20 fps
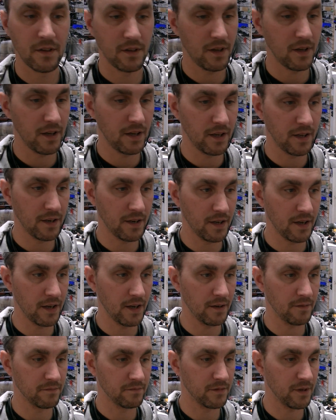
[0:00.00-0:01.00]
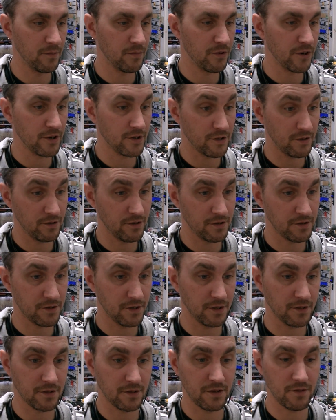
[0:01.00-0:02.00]
And I'm pretty sure this
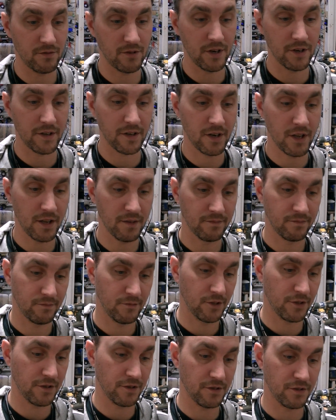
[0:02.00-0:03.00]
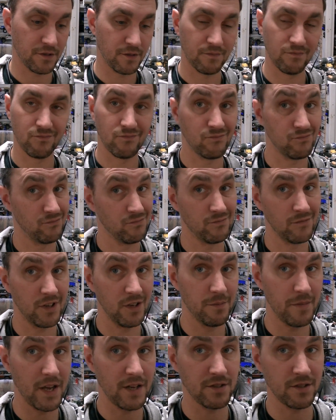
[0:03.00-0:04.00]
thing's going to run today, which is
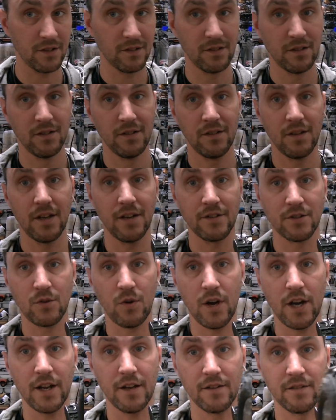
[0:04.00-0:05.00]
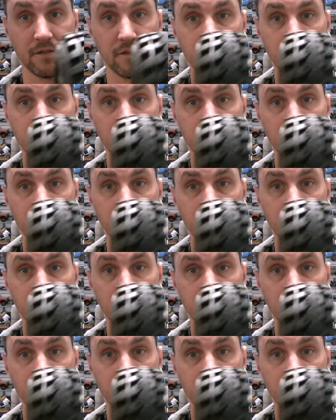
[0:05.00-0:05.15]
amazing. And it's quiet.